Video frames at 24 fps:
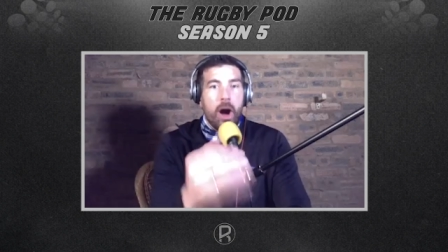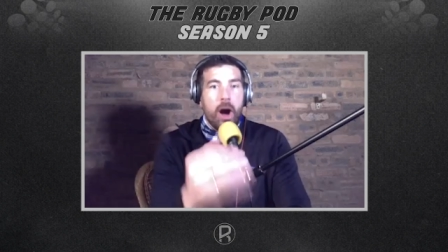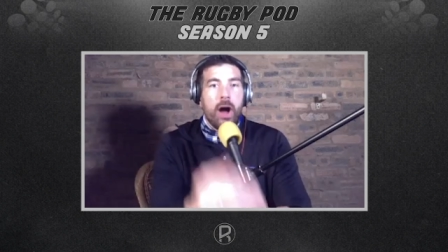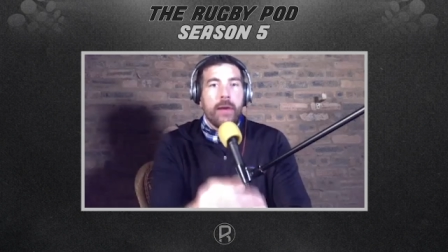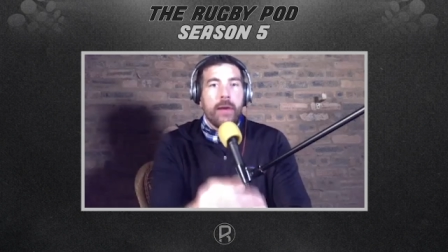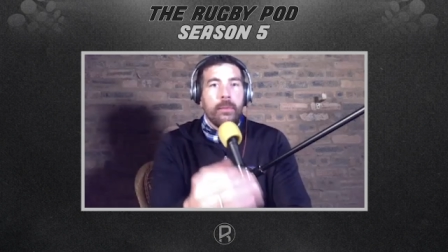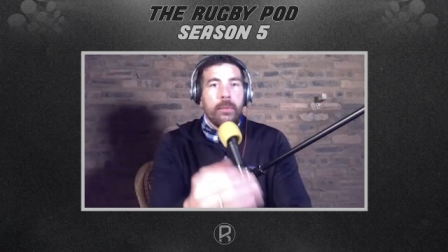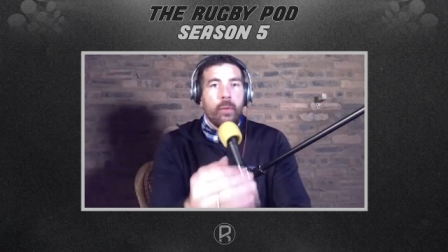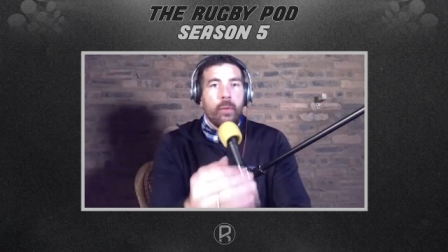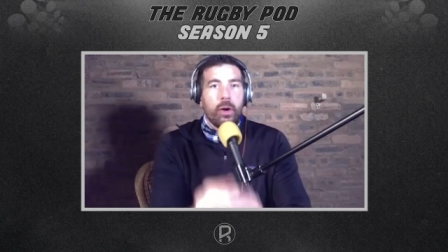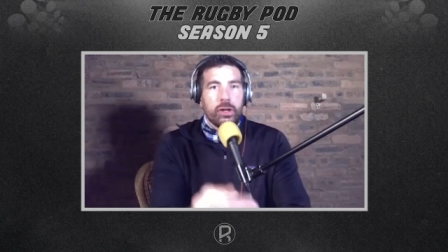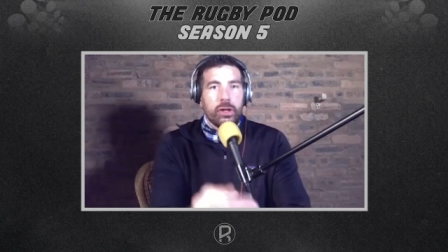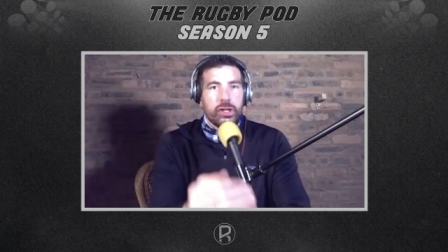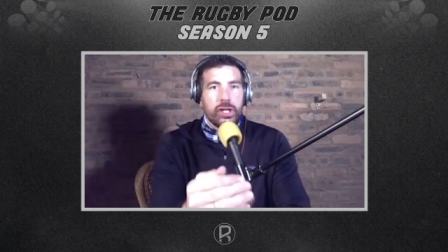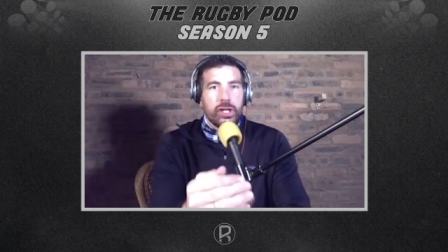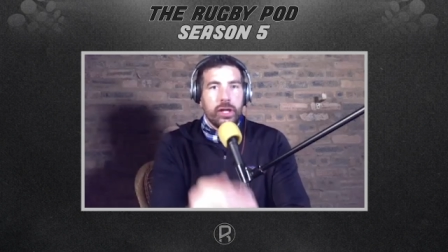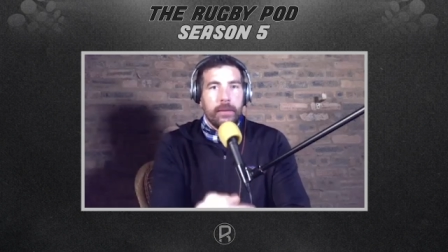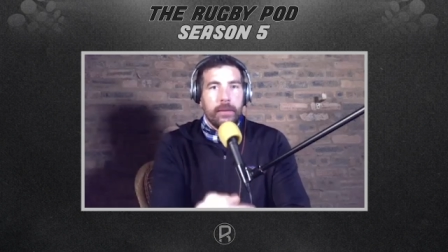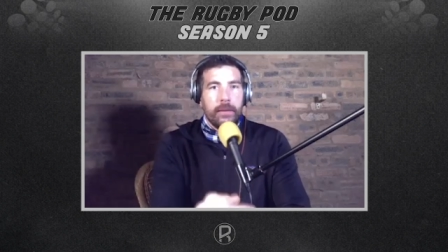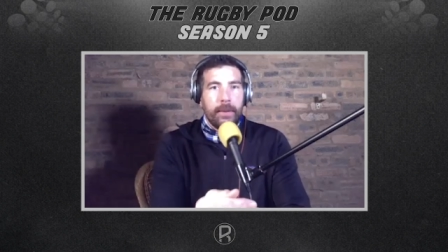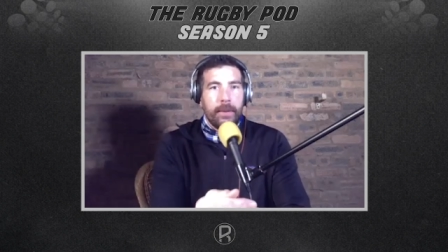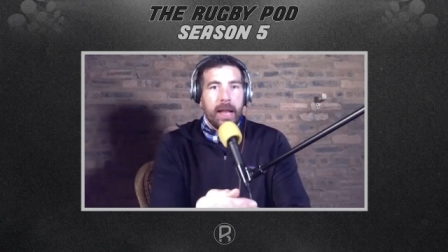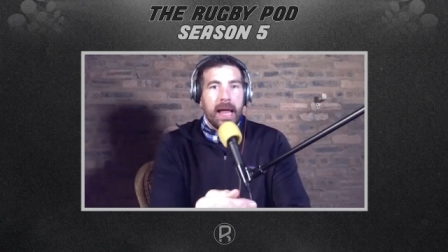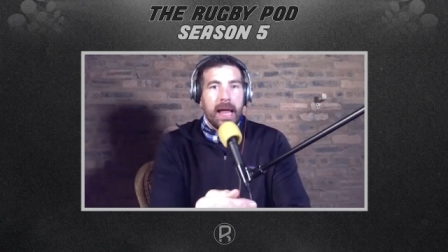I'm watching
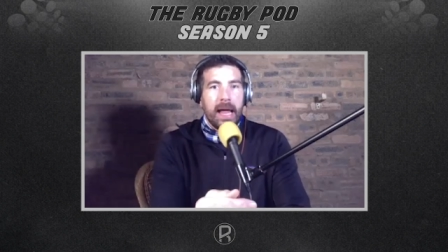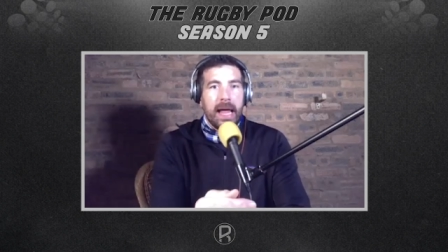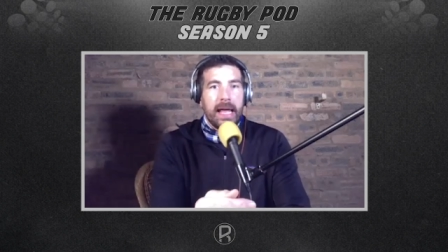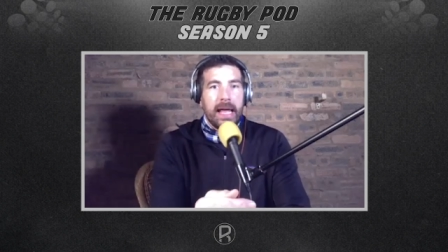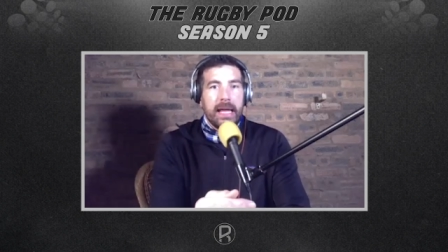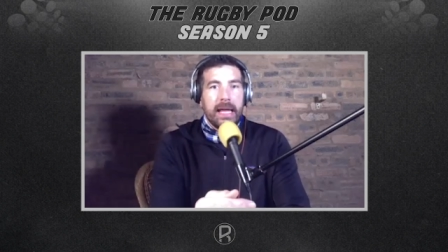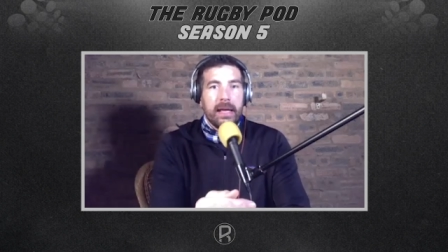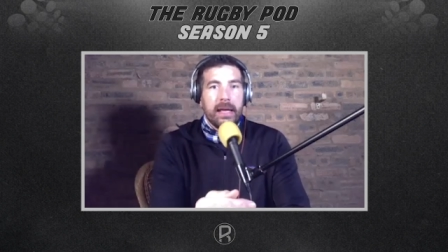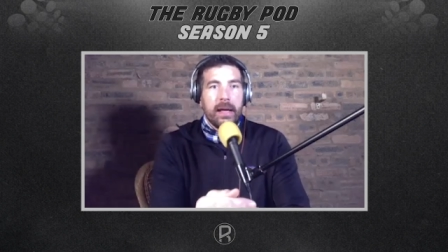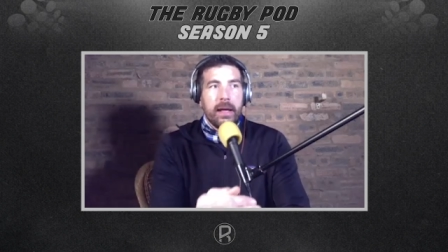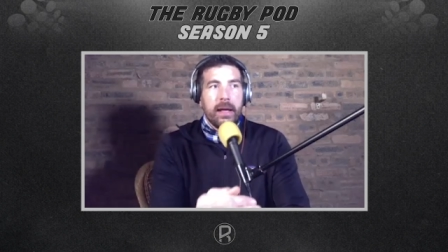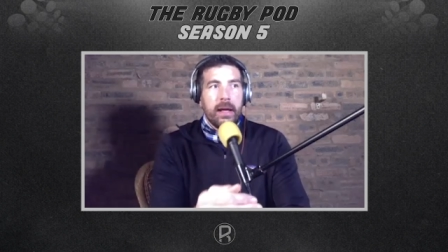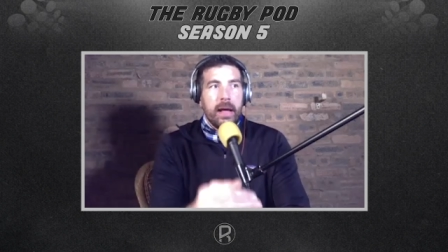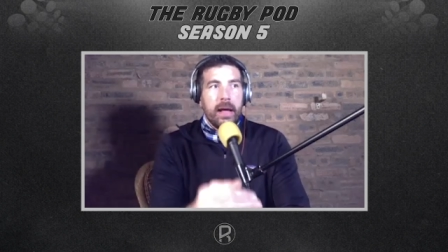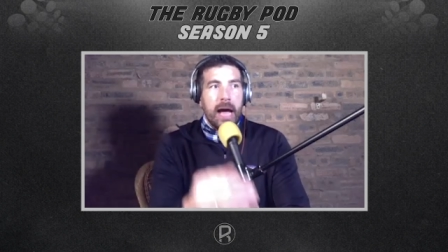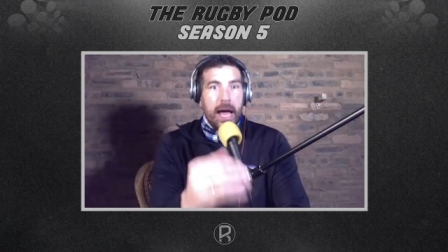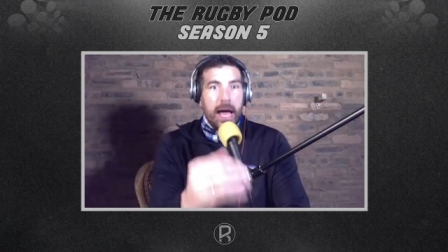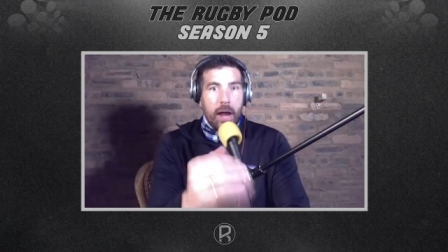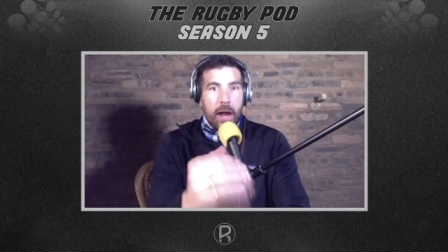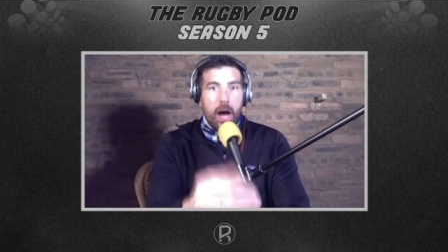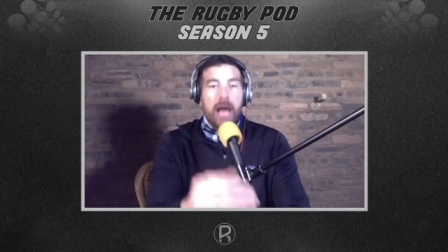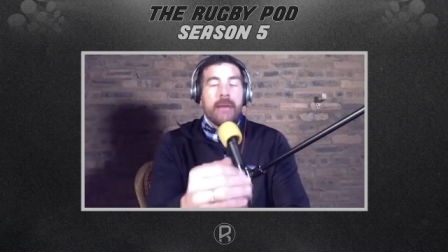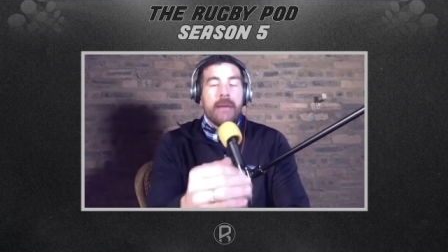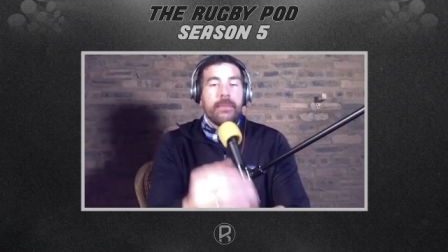them play
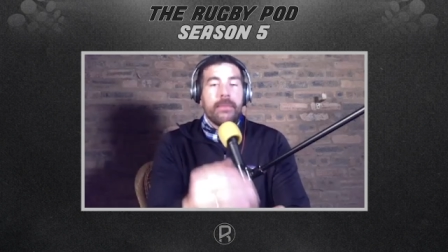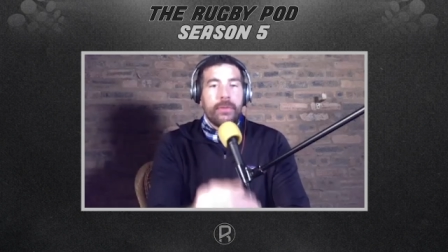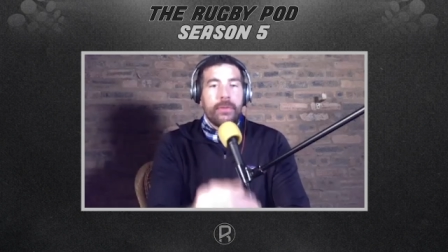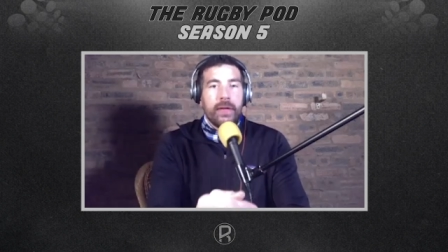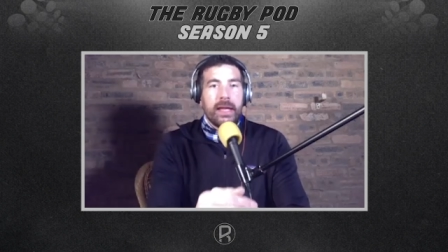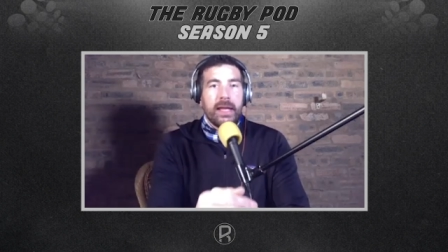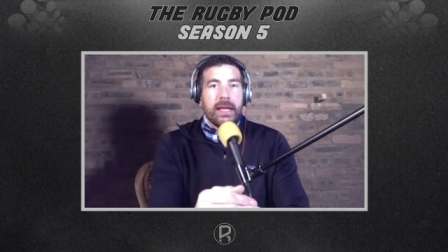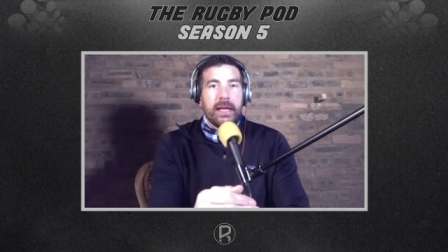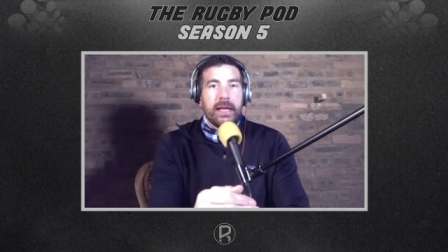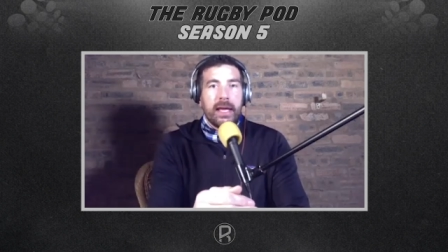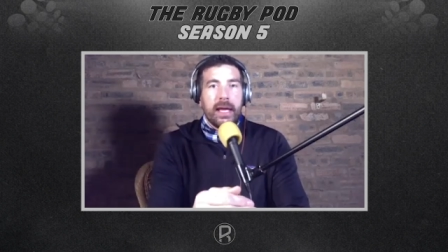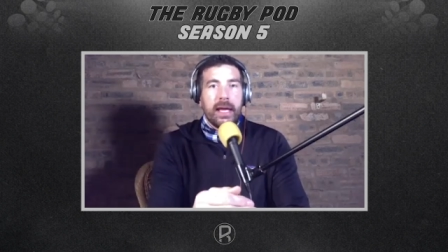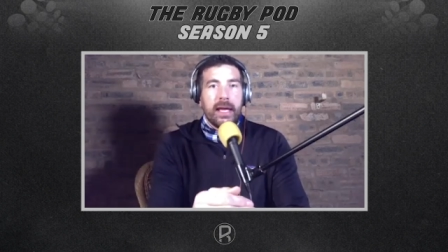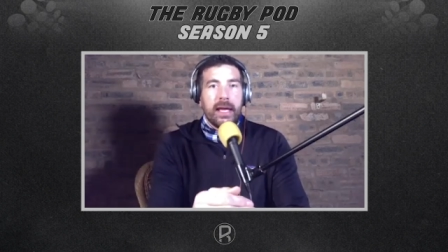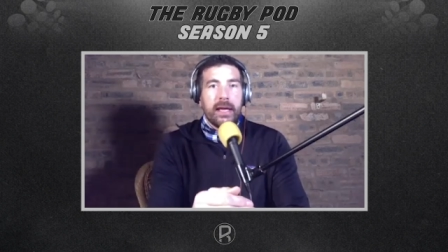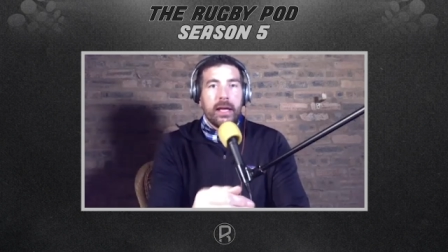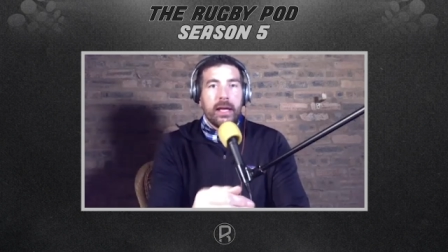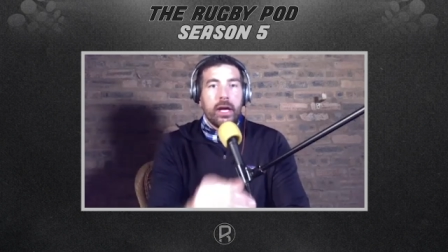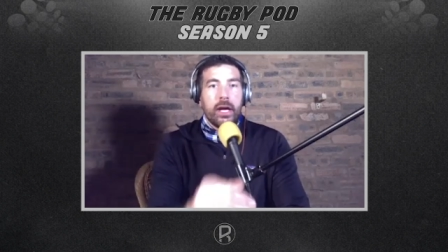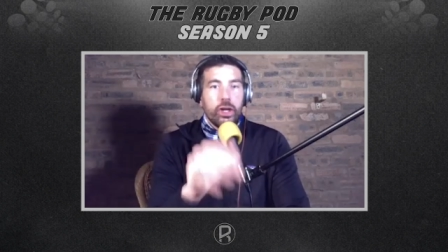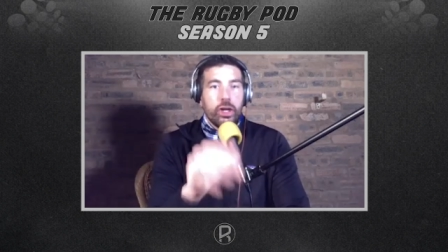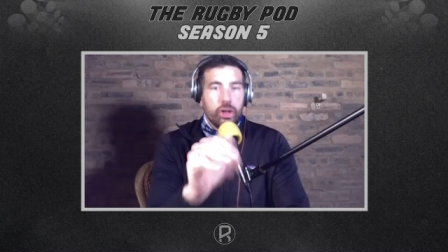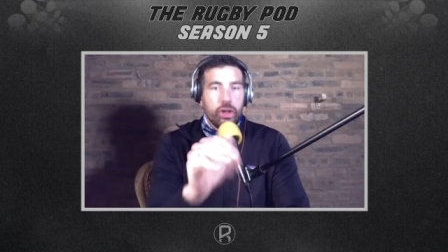and I am thinking,